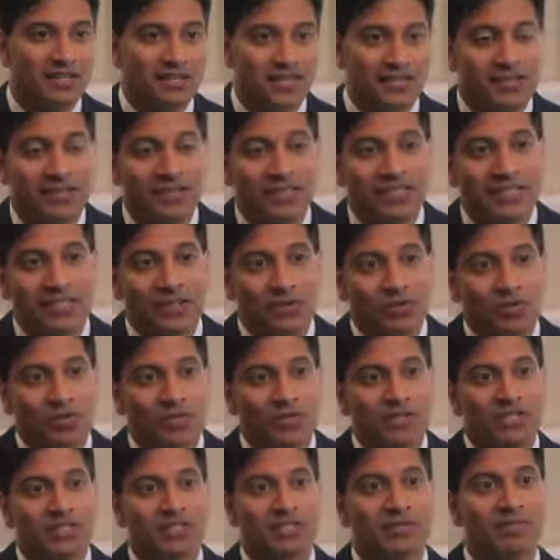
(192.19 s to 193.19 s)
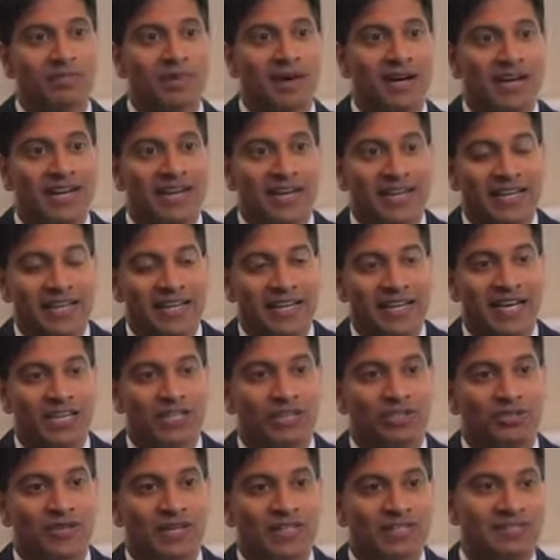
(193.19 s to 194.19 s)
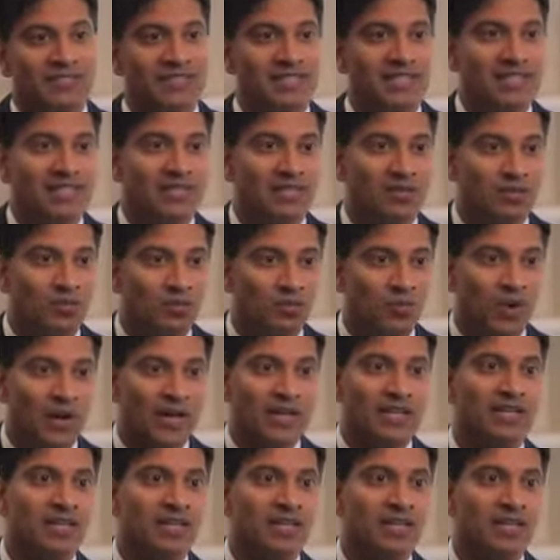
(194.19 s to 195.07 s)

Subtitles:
Theraclear works by addressing the one